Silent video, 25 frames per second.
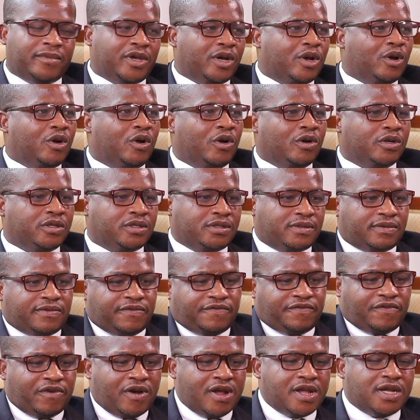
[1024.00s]
Because,
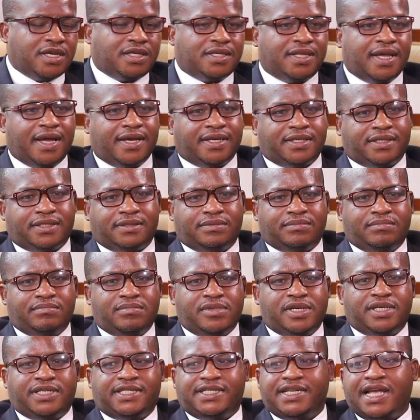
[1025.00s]
for instance,
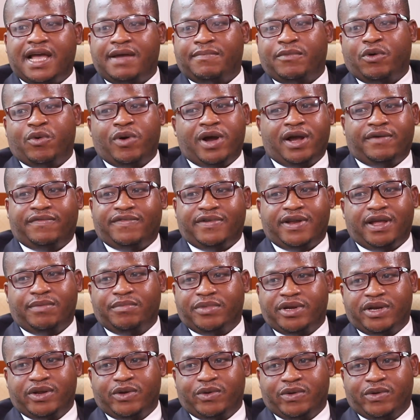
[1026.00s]
me share my wife, not me